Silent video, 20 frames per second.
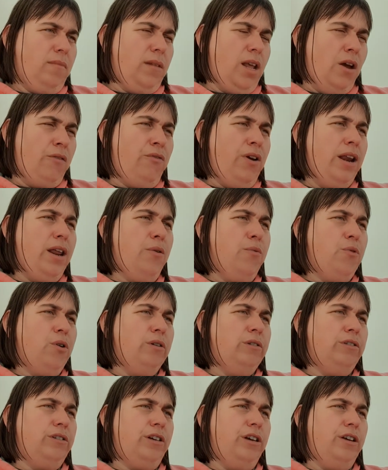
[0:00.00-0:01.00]
I really
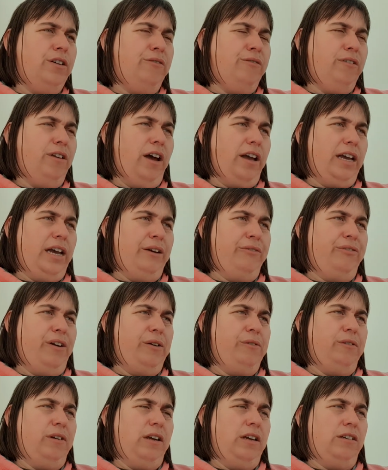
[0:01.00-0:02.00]
want to like I
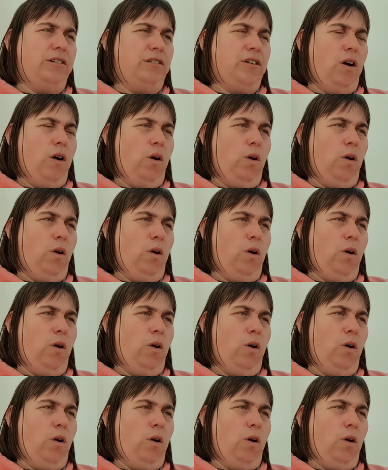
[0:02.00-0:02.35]
focus